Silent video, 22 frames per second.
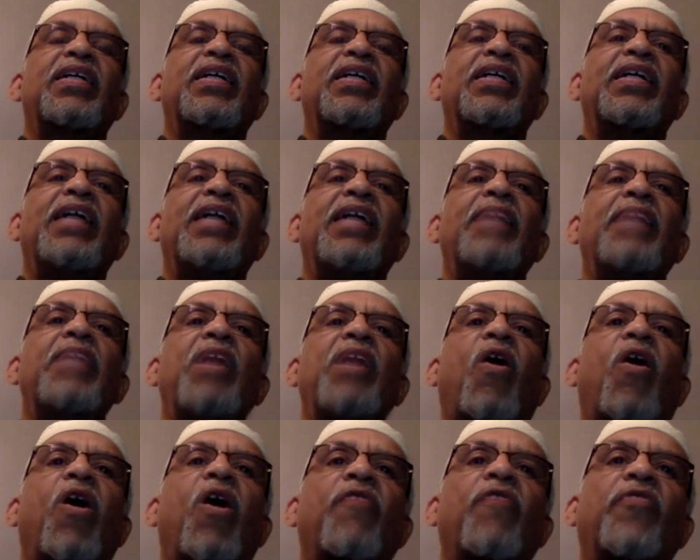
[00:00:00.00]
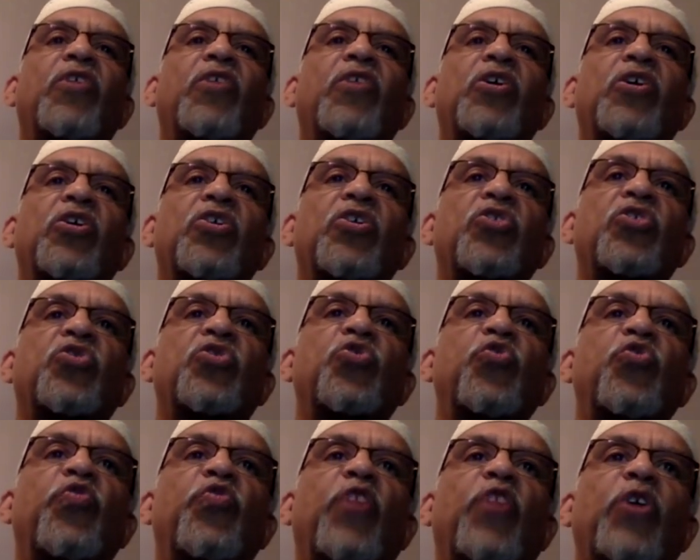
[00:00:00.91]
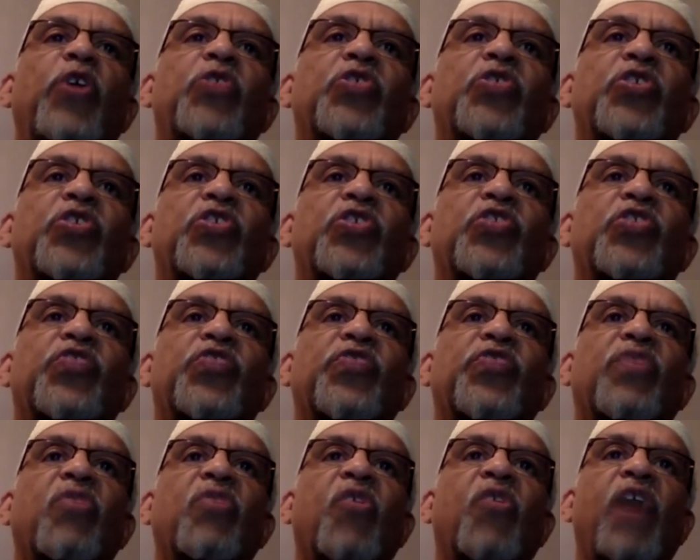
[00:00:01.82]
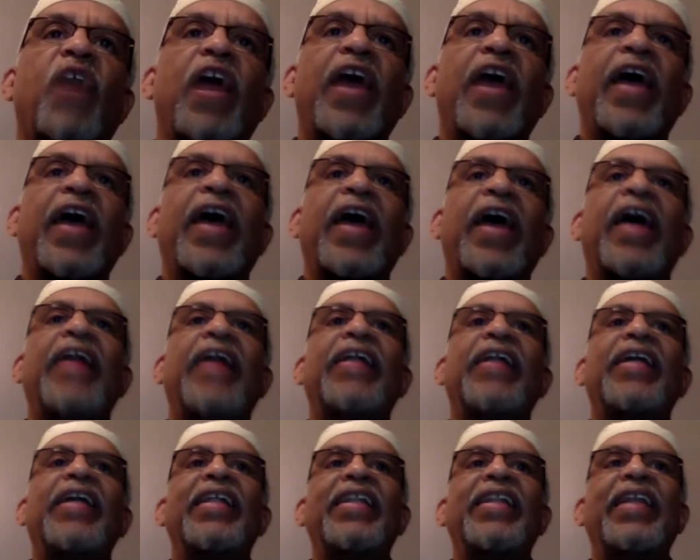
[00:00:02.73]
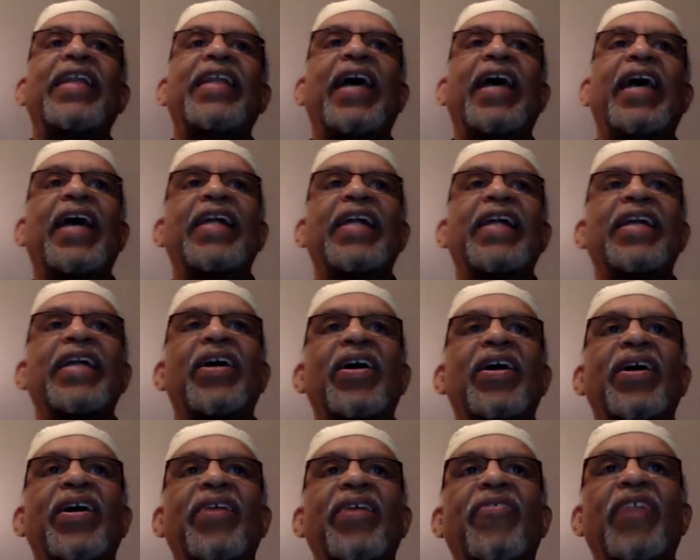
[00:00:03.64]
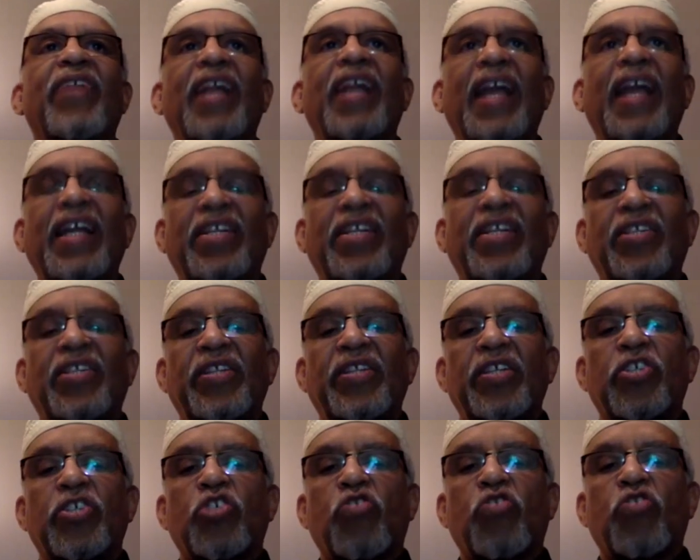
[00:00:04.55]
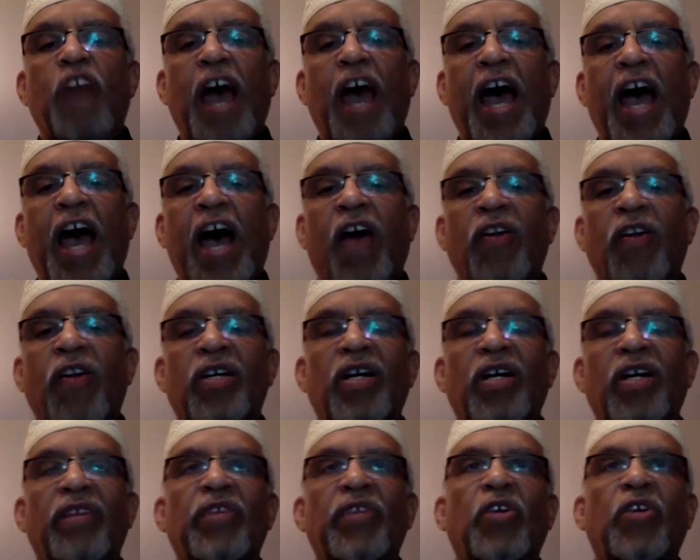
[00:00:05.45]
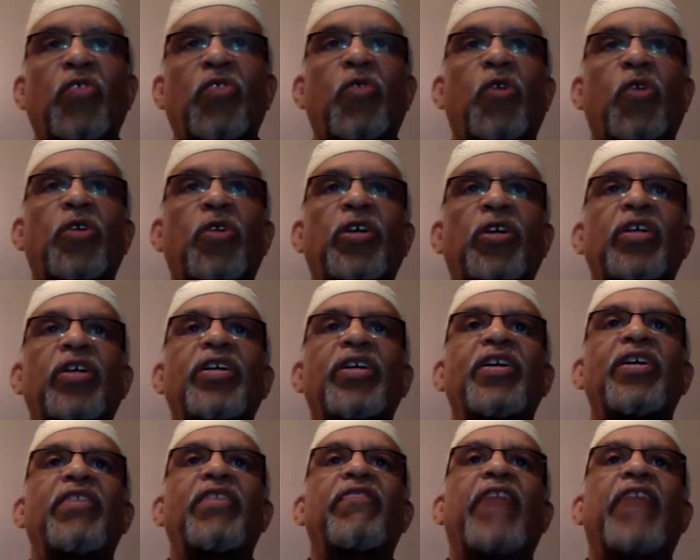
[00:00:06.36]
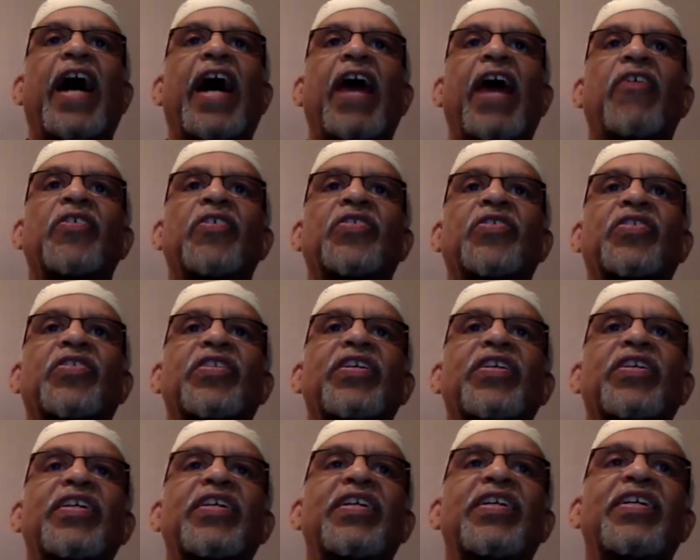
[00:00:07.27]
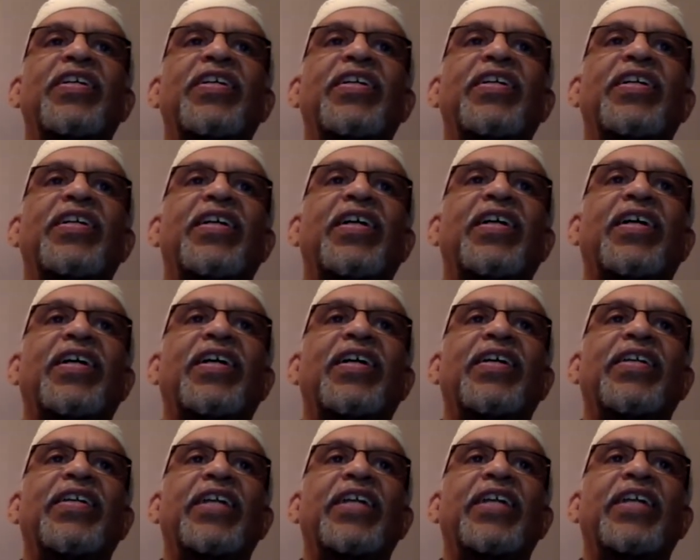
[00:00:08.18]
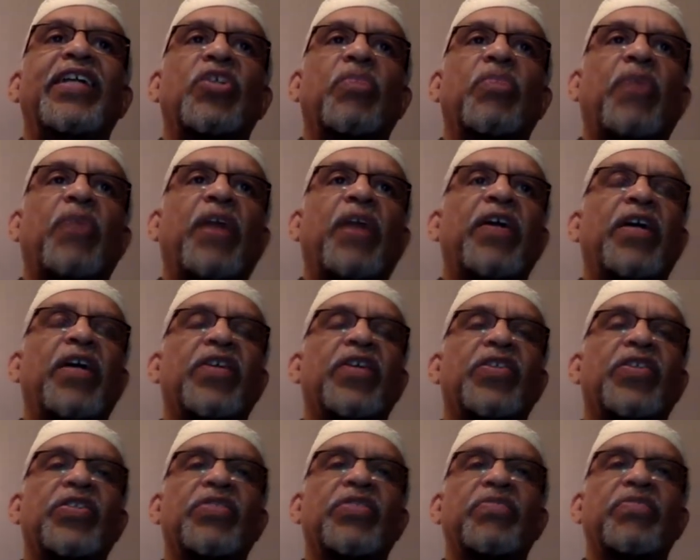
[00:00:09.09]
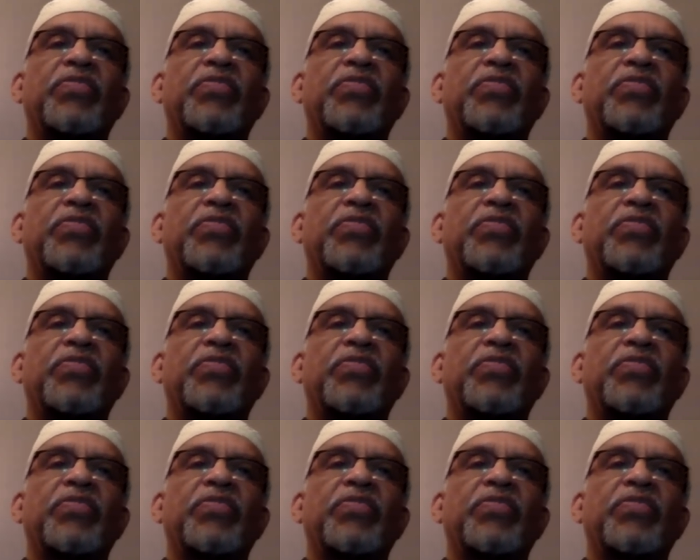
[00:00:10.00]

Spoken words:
Let me offer two verses from Quran that relate to this trial of the coronavirus that is upon us.